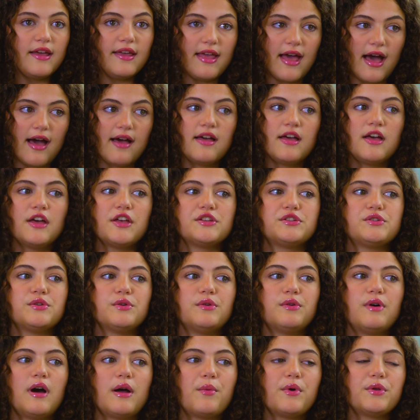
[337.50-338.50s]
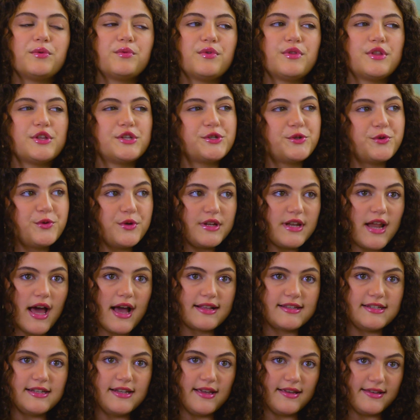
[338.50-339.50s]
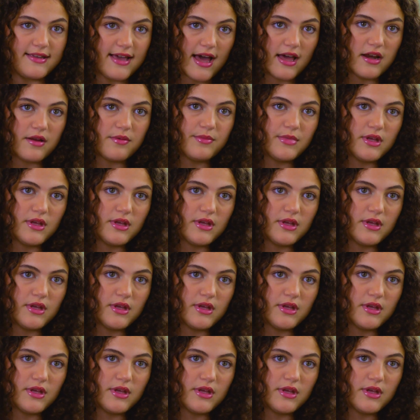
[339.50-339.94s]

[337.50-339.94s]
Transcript: Yeah, so I went with the Screen Acting Academy.